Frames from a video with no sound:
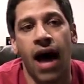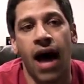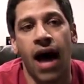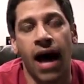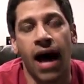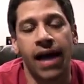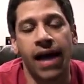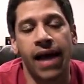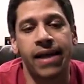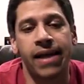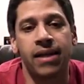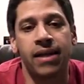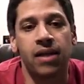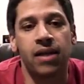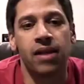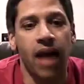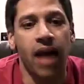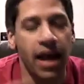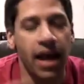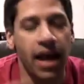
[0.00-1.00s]

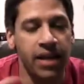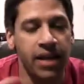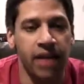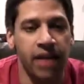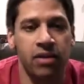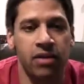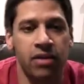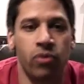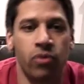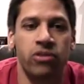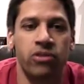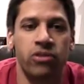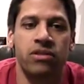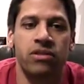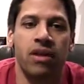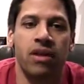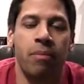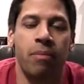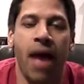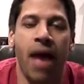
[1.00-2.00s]
I had kind of
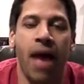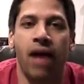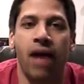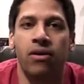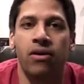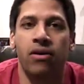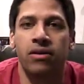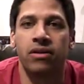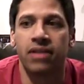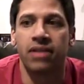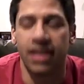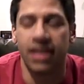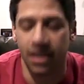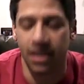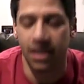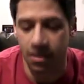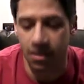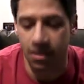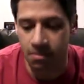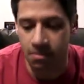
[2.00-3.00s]
noticed a pattern
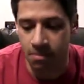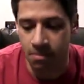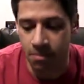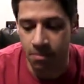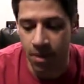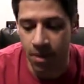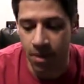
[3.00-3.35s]
in